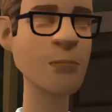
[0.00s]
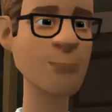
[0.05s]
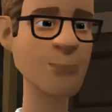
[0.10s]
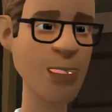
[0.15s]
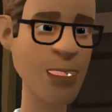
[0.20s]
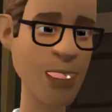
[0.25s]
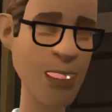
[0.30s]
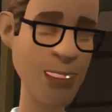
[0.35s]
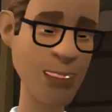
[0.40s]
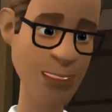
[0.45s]

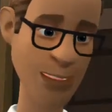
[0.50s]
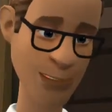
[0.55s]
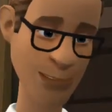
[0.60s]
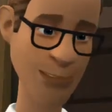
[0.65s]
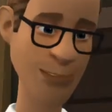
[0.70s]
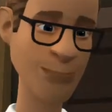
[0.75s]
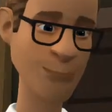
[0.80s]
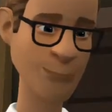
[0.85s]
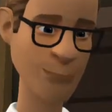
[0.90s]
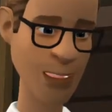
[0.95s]
Yes,
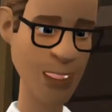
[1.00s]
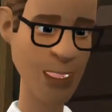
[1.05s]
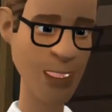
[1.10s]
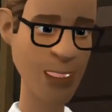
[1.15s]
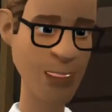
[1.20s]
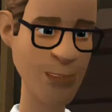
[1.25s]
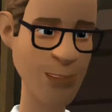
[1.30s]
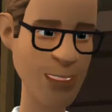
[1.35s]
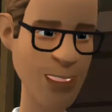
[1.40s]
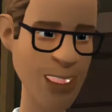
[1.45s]
but
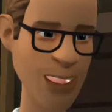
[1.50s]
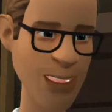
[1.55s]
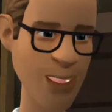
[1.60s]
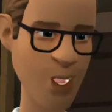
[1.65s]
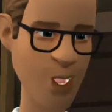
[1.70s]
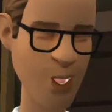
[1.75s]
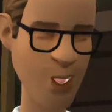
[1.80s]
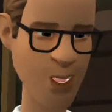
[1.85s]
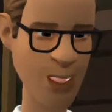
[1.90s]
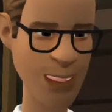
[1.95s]
that's their
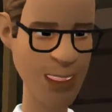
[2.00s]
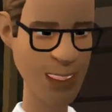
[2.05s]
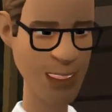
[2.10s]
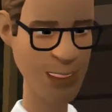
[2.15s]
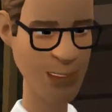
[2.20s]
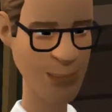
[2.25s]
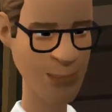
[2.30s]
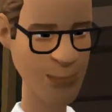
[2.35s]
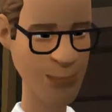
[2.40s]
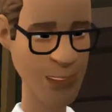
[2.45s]

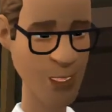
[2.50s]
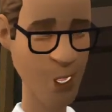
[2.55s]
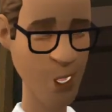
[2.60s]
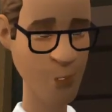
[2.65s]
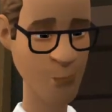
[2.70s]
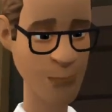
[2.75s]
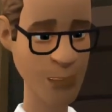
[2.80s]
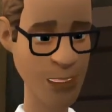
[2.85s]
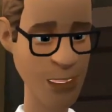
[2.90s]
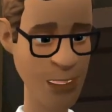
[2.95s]
contract, not
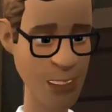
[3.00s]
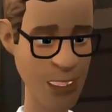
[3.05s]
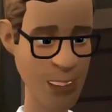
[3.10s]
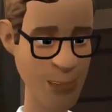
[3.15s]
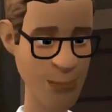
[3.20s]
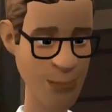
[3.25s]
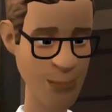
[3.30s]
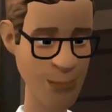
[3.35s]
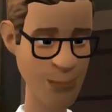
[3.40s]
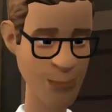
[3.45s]
mine.
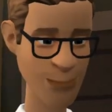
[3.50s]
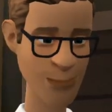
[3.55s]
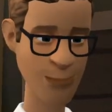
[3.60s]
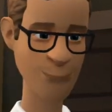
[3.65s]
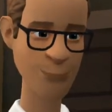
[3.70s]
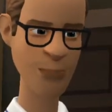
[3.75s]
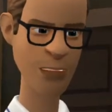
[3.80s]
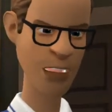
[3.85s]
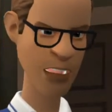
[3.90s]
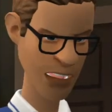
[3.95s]

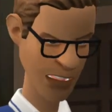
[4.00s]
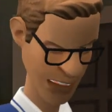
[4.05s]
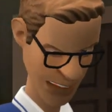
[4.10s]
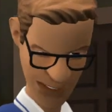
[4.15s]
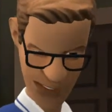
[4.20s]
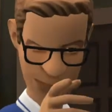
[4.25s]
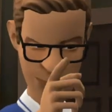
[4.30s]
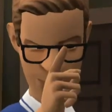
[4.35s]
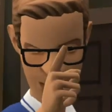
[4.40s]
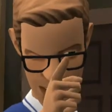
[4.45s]
Check the
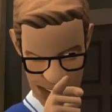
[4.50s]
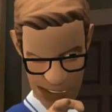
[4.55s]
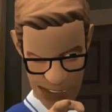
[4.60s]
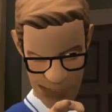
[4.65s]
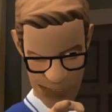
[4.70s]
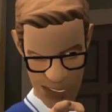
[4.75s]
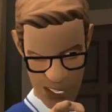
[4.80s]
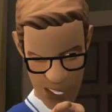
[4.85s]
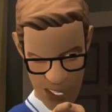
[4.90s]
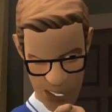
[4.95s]
notebook and
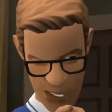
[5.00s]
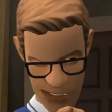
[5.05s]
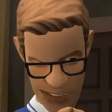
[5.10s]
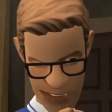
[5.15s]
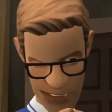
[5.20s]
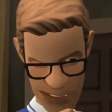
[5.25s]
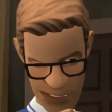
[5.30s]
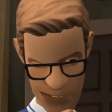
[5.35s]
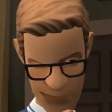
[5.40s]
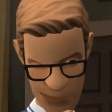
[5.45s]

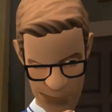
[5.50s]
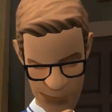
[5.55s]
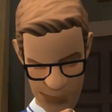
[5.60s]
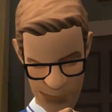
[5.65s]
contract.